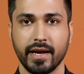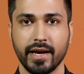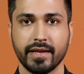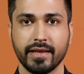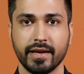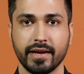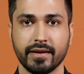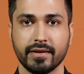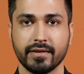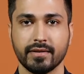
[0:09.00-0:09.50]

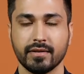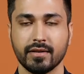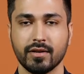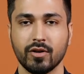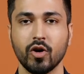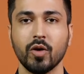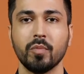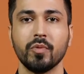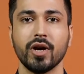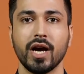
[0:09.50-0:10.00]
there,
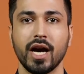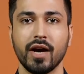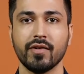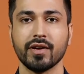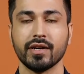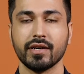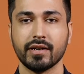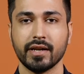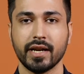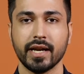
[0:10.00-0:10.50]
hope you're
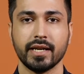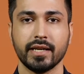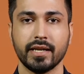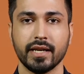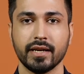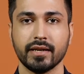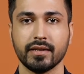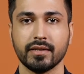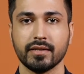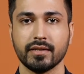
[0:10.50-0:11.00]
having a great
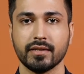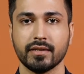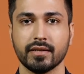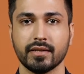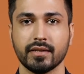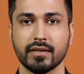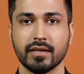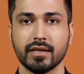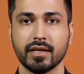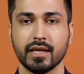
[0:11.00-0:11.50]
day.
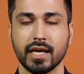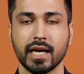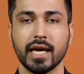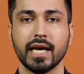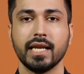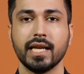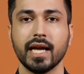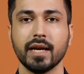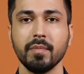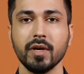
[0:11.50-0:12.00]

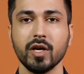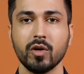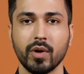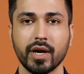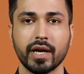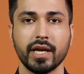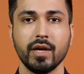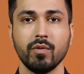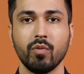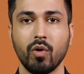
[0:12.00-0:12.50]
Let me
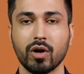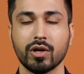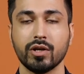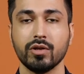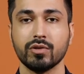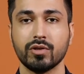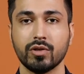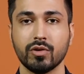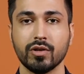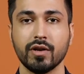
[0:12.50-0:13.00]
quickly walk
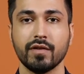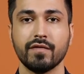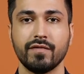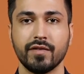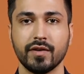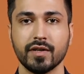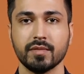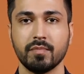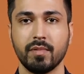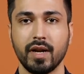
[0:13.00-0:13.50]
you through your
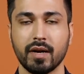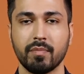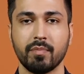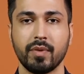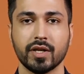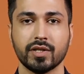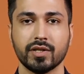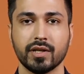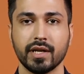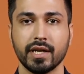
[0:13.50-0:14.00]
first blood
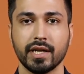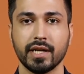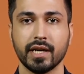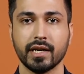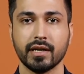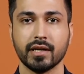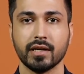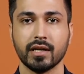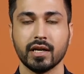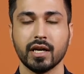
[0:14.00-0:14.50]
pressure
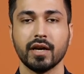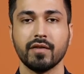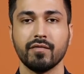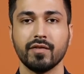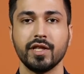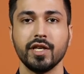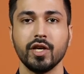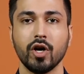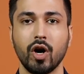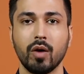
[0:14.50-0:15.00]
reading
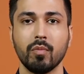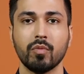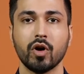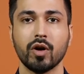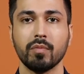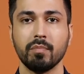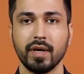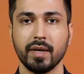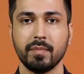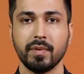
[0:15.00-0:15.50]
with the
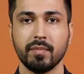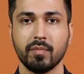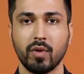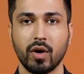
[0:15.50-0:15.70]
Omron BP